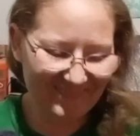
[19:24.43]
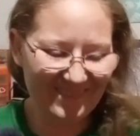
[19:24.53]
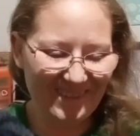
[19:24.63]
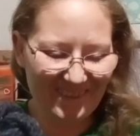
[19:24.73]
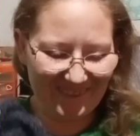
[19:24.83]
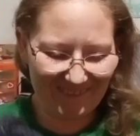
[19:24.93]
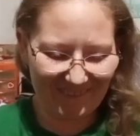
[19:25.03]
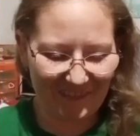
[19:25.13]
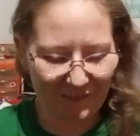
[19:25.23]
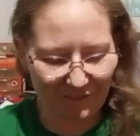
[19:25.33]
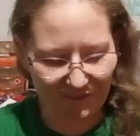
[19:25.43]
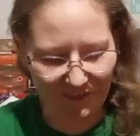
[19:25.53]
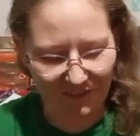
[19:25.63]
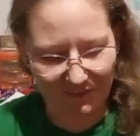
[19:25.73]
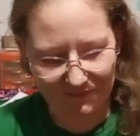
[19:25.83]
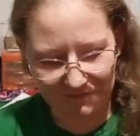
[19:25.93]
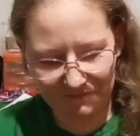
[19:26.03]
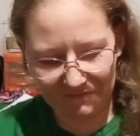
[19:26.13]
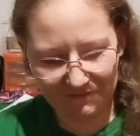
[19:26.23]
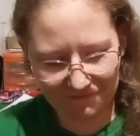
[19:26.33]
It can stay over there
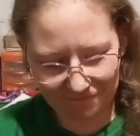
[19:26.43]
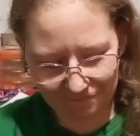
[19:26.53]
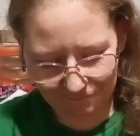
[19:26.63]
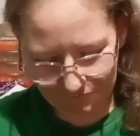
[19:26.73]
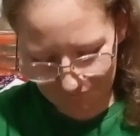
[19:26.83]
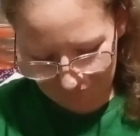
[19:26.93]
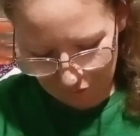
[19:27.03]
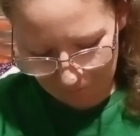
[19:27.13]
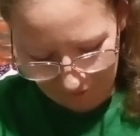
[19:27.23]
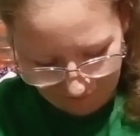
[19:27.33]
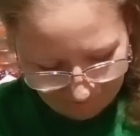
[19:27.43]
for a minute.